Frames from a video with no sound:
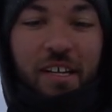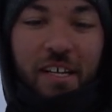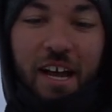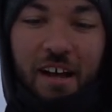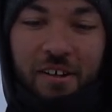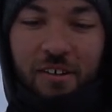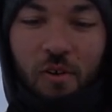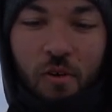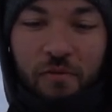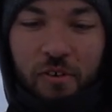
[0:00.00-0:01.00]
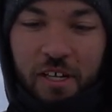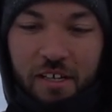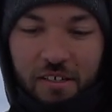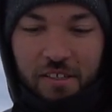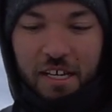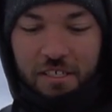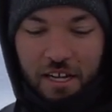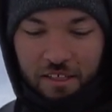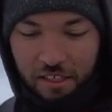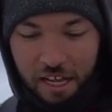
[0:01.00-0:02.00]
yeah, hopefully that's
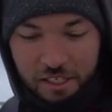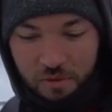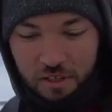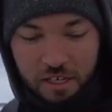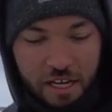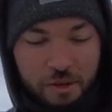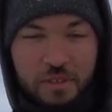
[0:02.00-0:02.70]
not the last one of the day.